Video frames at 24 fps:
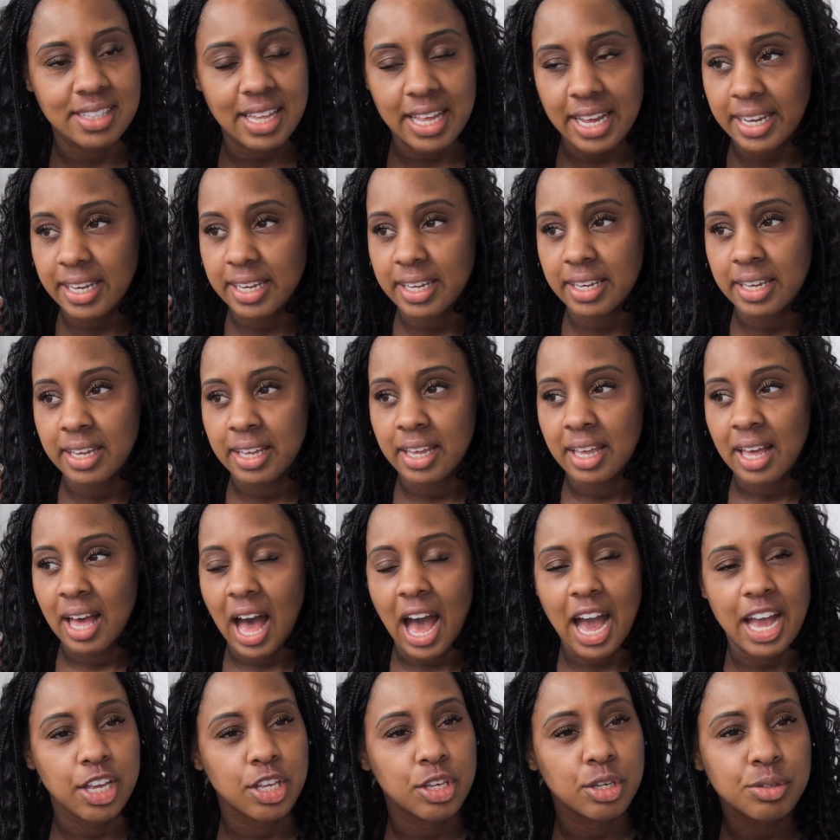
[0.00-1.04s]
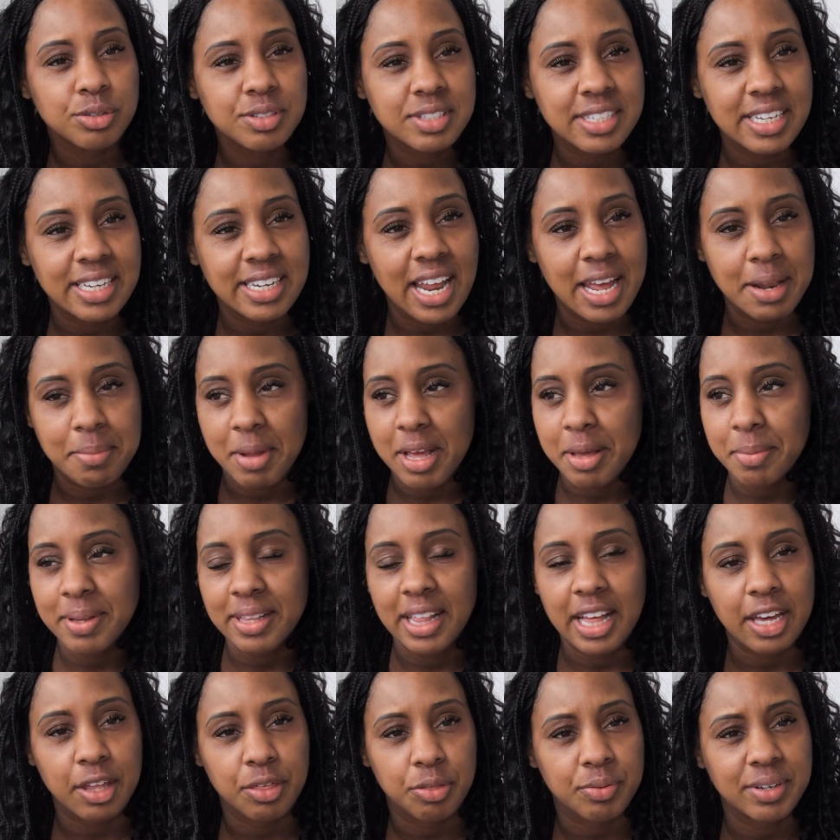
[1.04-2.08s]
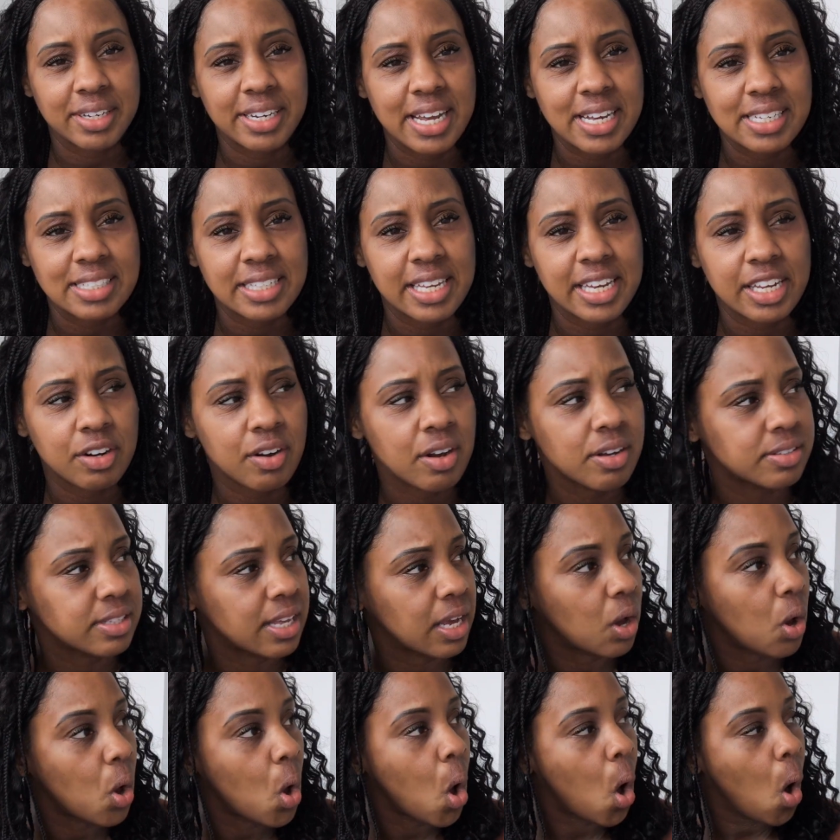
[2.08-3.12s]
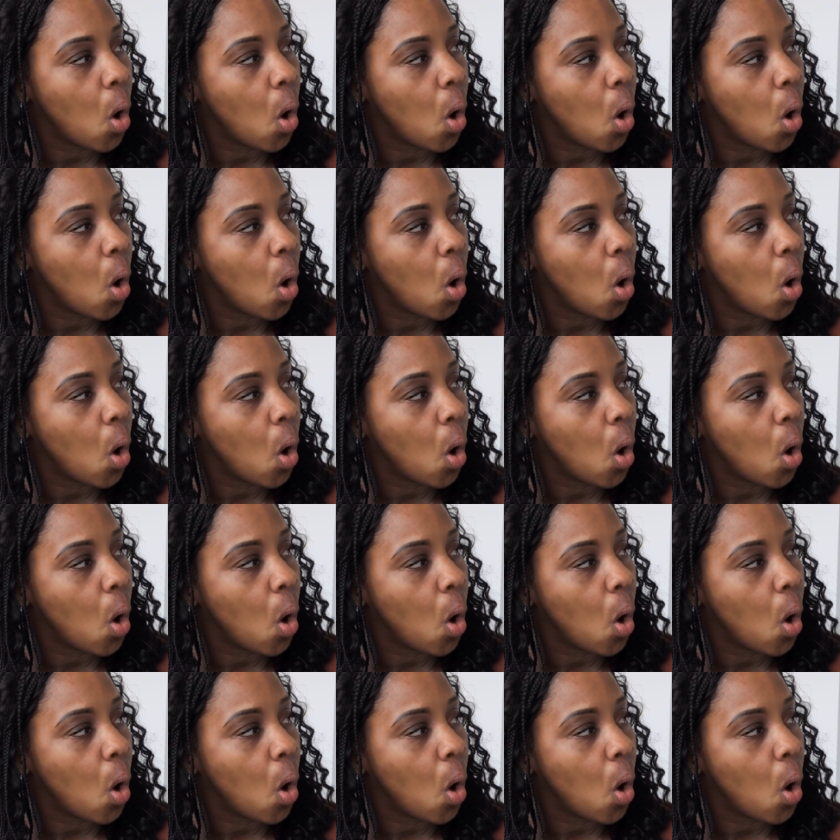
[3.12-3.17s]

Like I used it and maybe like 3 days later I was like,